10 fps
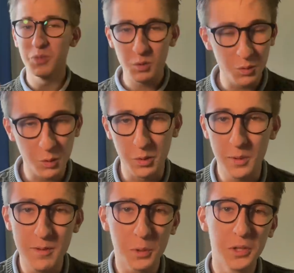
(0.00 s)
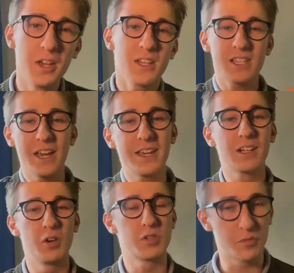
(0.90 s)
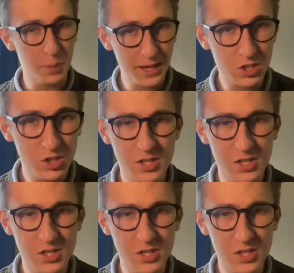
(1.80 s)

and all the people, taking loads of pictures.